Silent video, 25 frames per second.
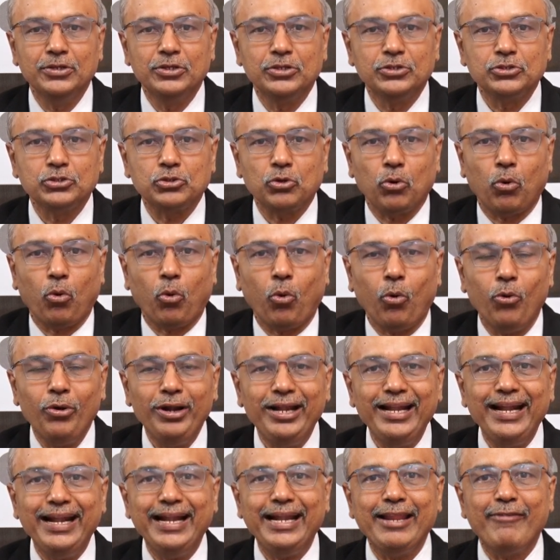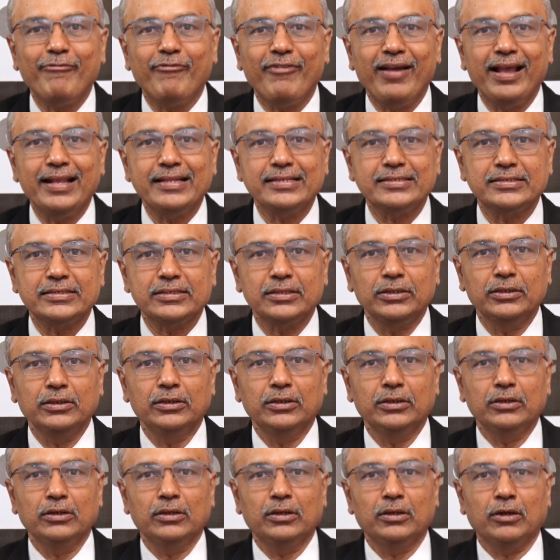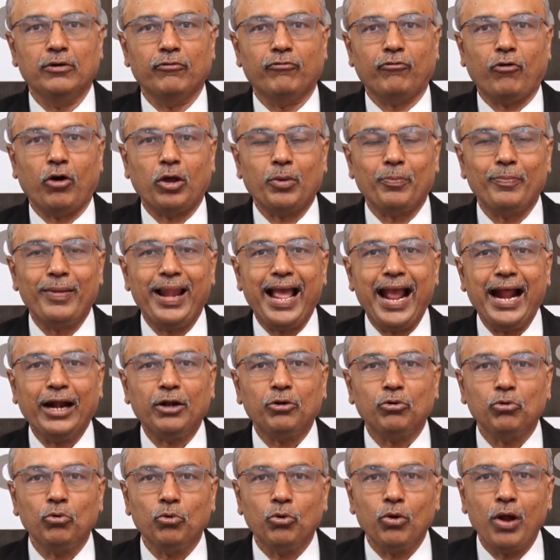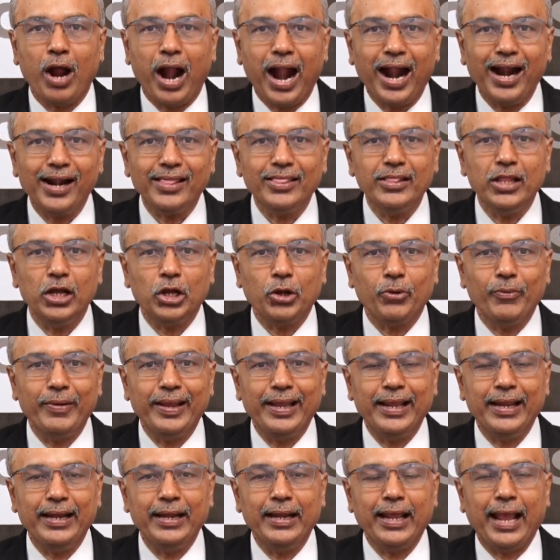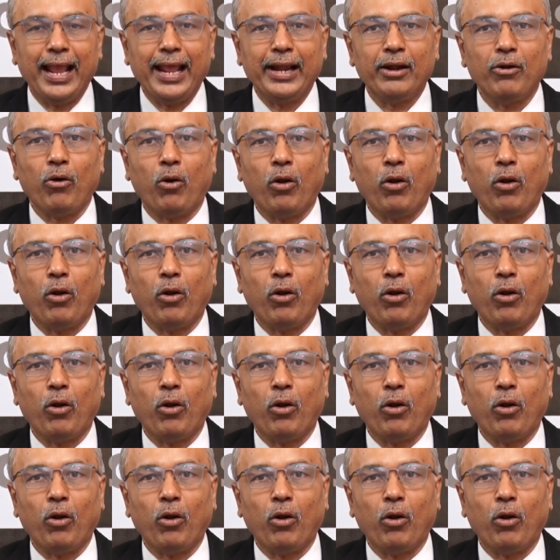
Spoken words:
So only defense for black to guard the queen and